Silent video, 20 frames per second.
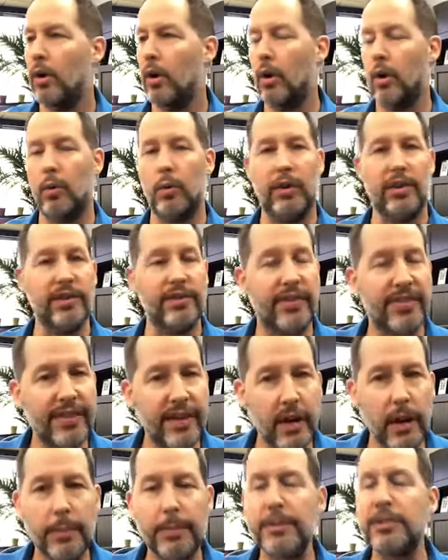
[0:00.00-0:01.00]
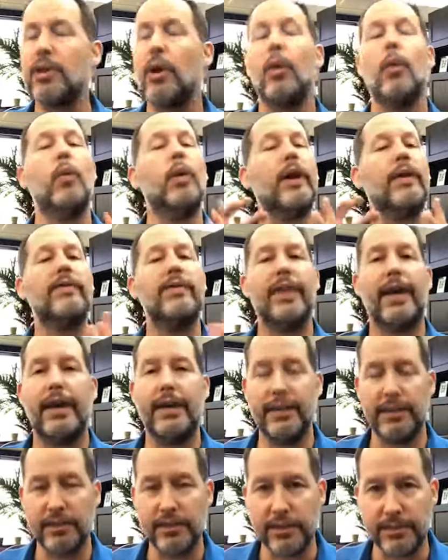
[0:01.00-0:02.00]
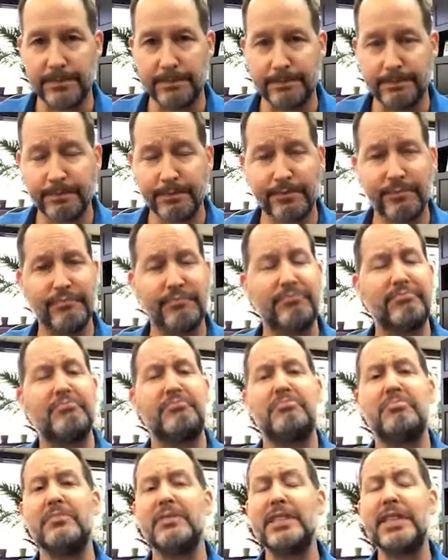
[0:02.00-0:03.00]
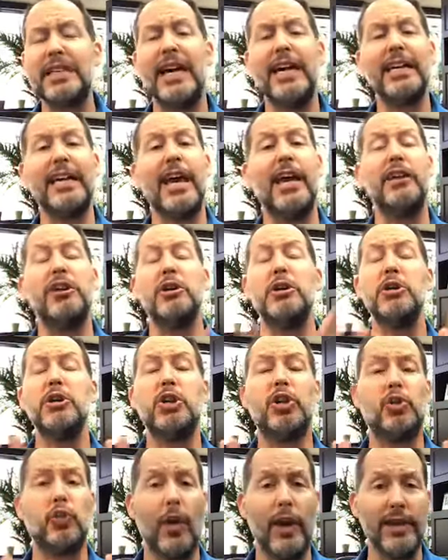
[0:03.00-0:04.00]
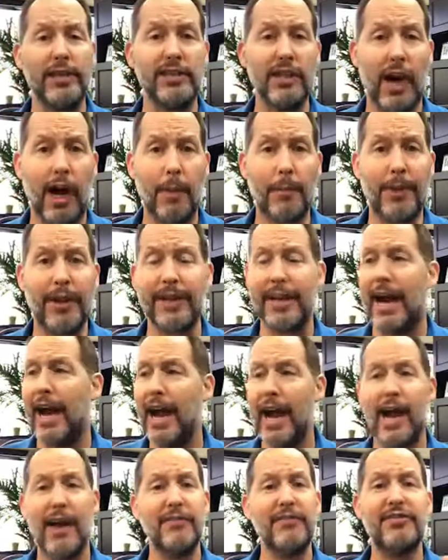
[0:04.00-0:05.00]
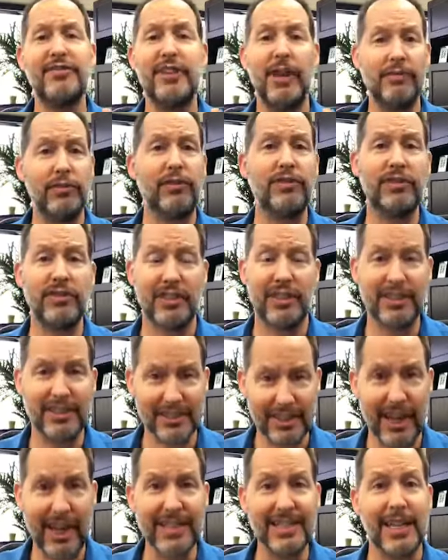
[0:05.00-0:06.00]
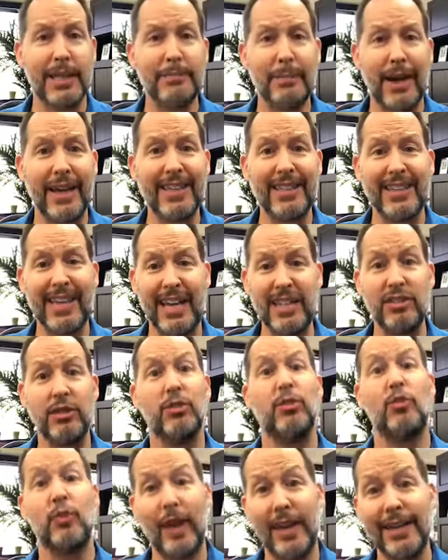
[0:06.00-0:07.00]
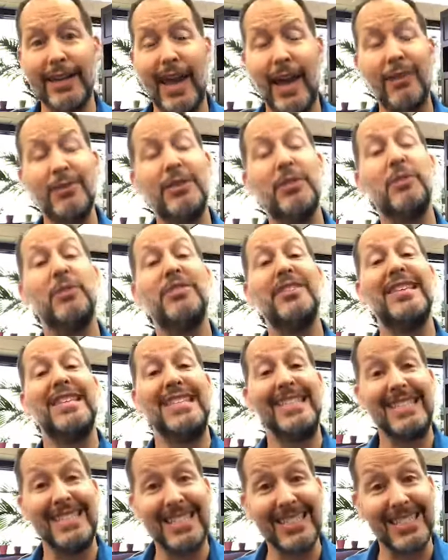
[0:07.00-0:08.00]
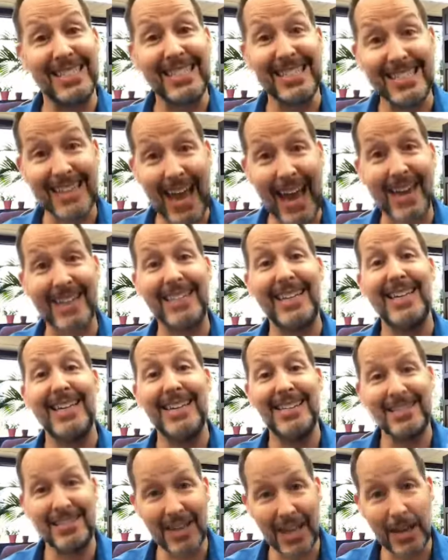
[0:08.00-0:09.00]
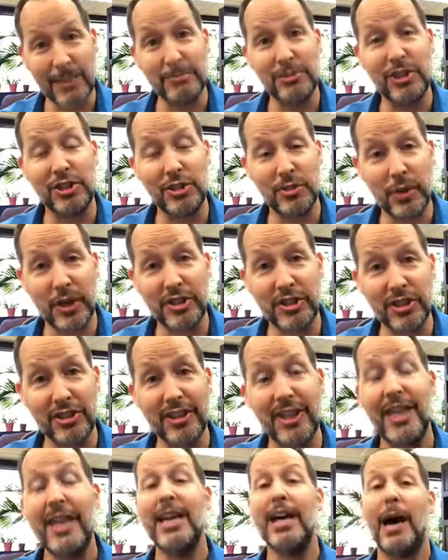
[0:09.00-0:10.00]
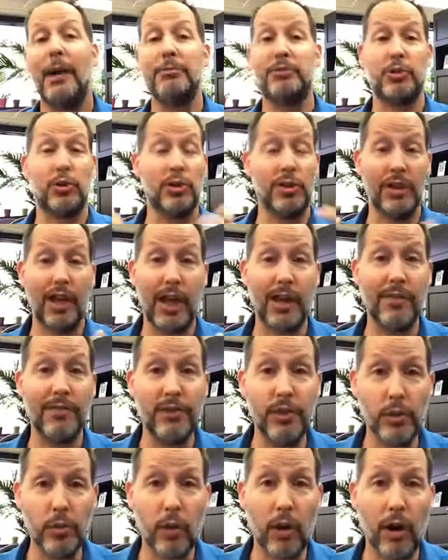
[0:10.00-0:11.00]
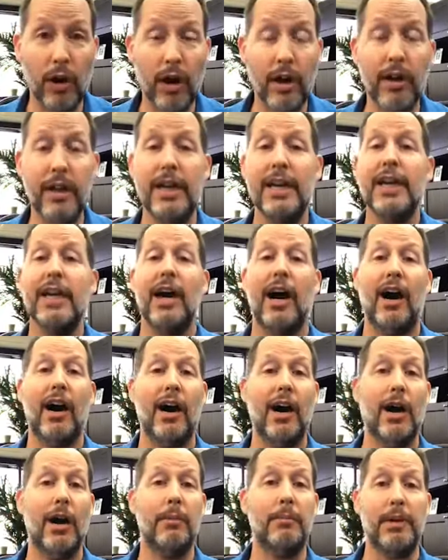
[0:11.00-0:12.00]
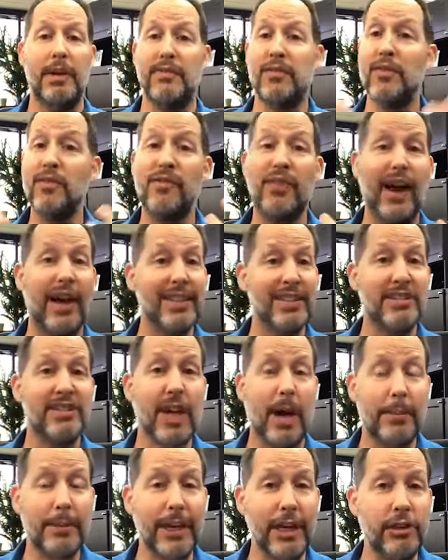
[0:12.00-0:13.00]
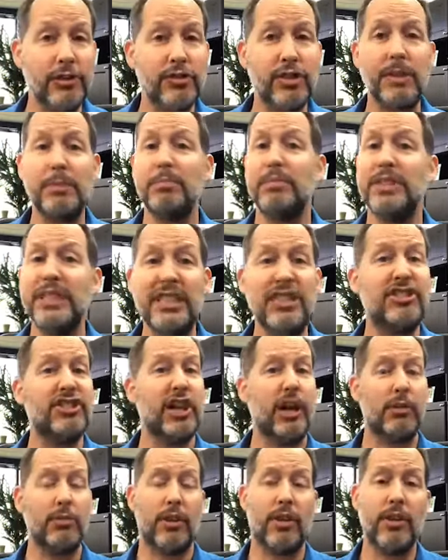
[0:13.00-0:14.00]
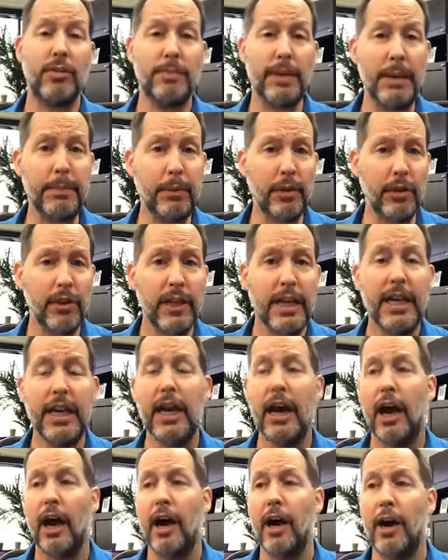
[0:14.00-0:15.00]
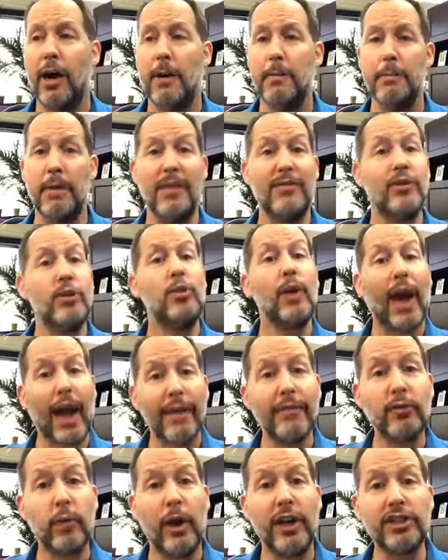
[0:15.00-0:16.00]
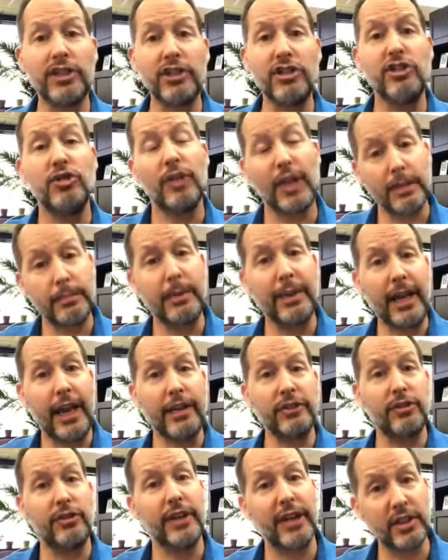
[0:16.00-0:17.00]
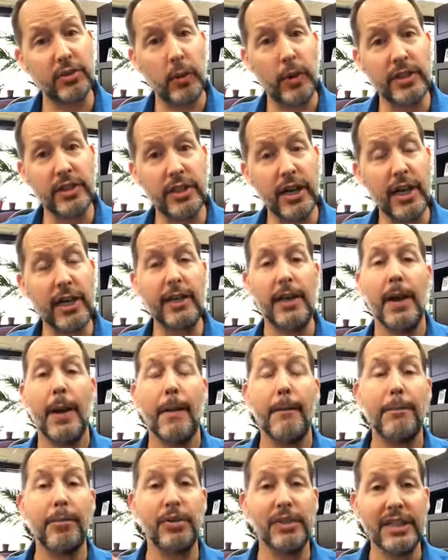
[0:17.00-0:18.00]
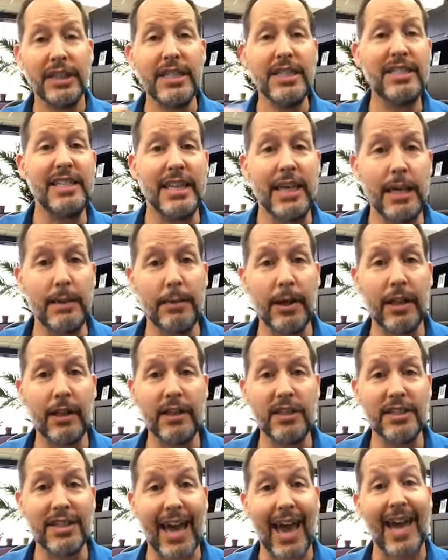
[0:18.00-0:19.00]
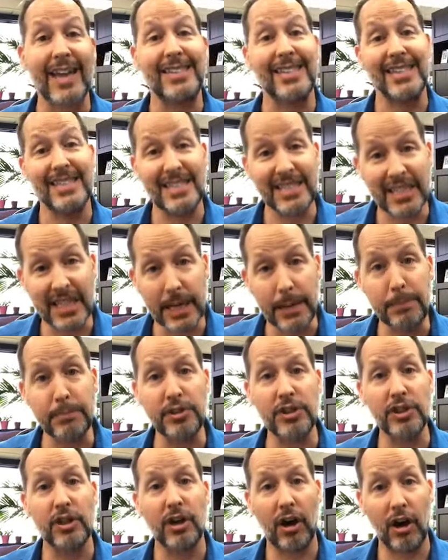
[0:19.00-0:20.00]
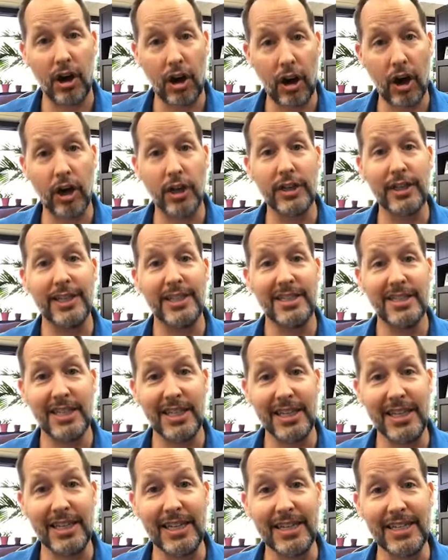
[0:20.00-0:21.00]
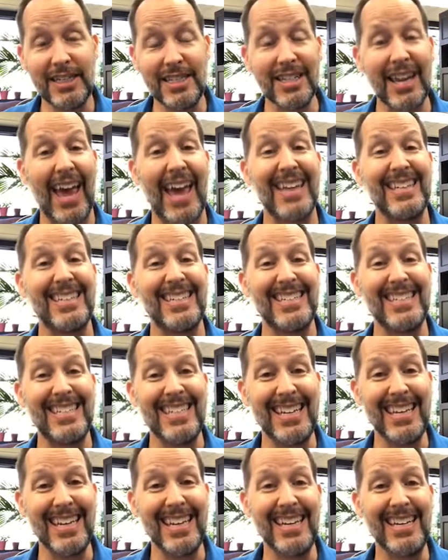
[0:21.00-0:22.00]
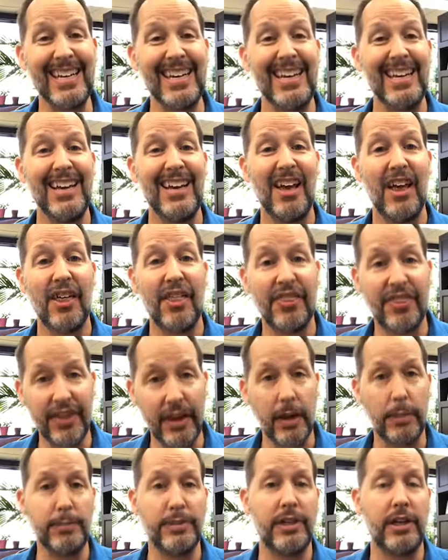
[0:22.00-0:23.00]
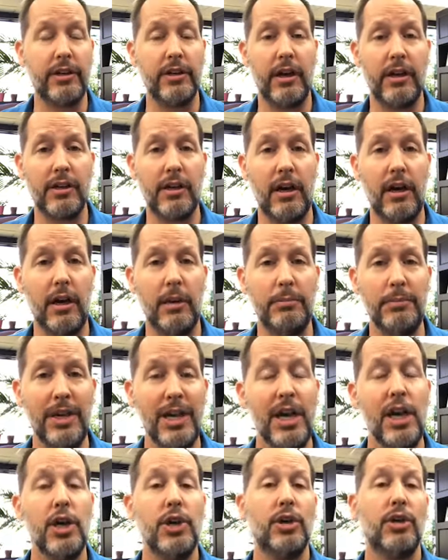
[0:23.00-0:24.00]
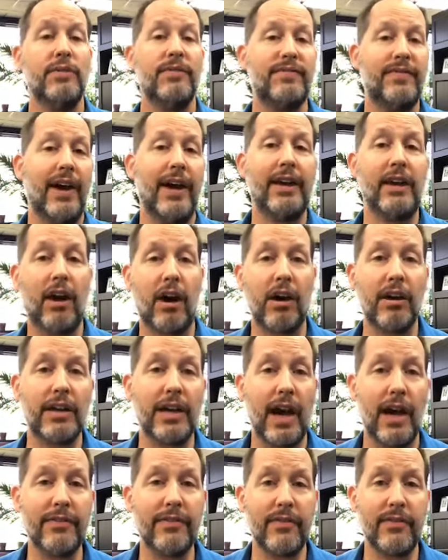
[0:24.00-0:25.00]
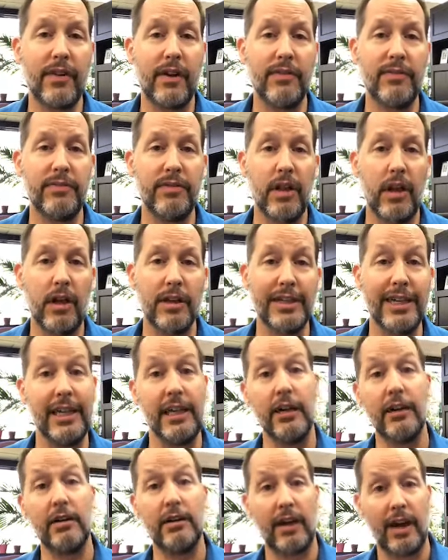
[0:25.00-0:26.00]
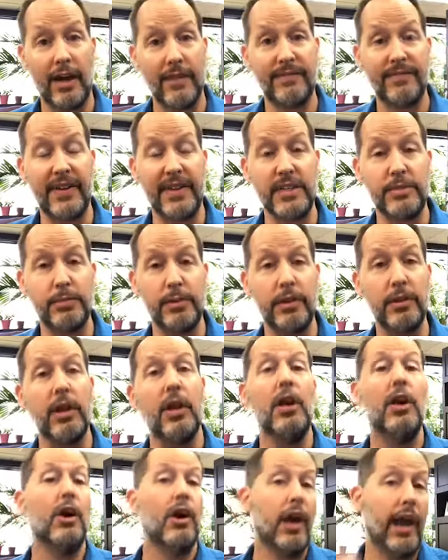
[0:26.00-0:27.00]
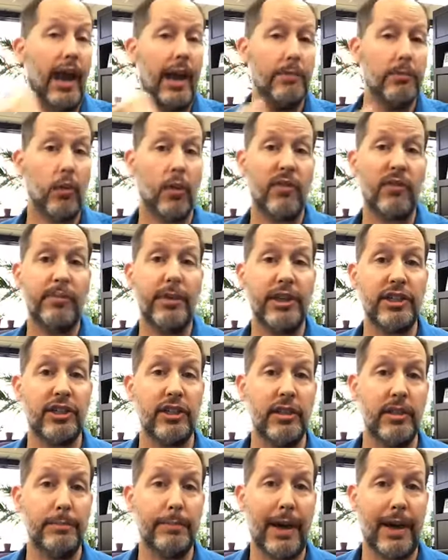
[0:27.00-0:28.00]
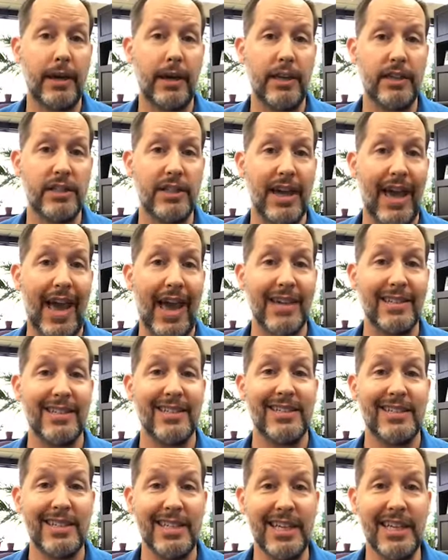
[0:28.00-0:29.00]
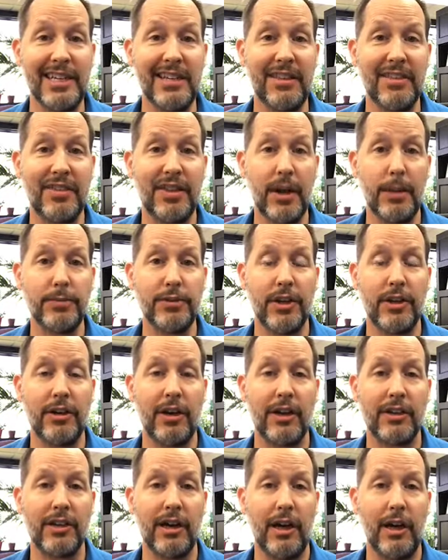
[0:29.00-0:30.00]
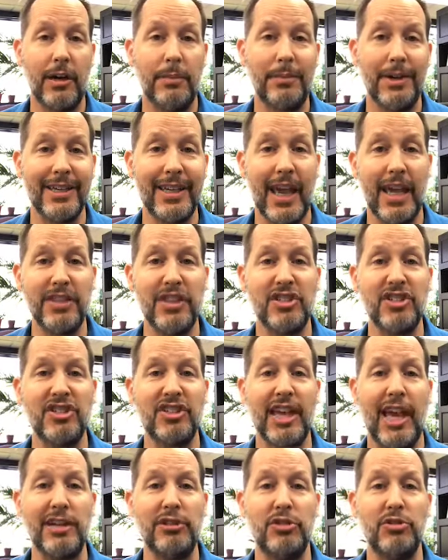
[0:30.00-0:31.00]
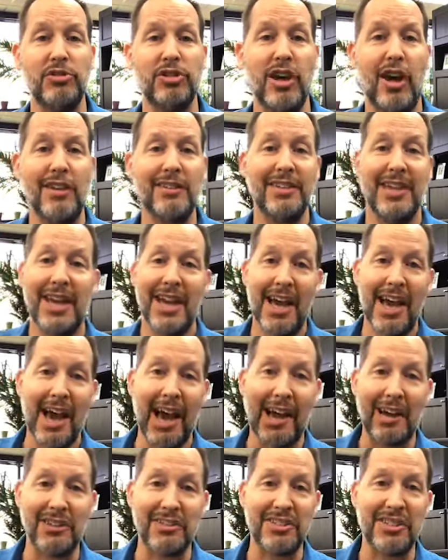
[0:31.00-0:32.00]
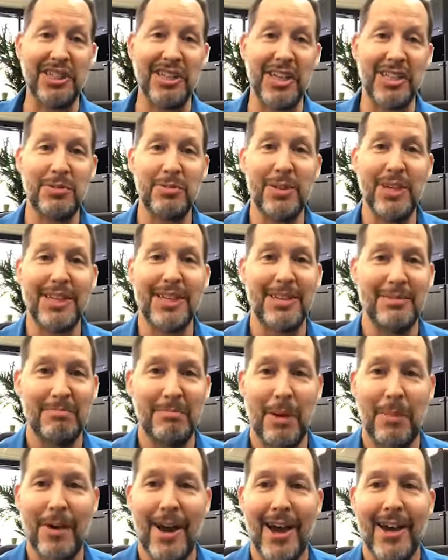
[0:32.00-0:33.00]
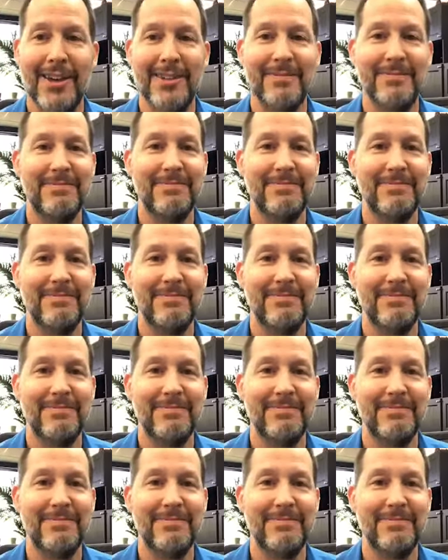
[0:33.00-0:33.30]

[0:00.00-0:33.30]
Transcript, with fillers: or with a therapist or whatever that is. Again, great topic. I have several clients in my caseload right now dealing with this exact same situation. I'm sure a lot of you are. Um, if you find this topic interesting, please share it with other people. Um, if you have questions you'd like me to answer next Wednesday, please email us at tipsonteens at teentherapycenter.com. You can find an archive of our vlog here at Facebook and more information about us at teentherapycenter.com. Again, this is Kent Toussaint, and I'll see you next week. Bye-bye.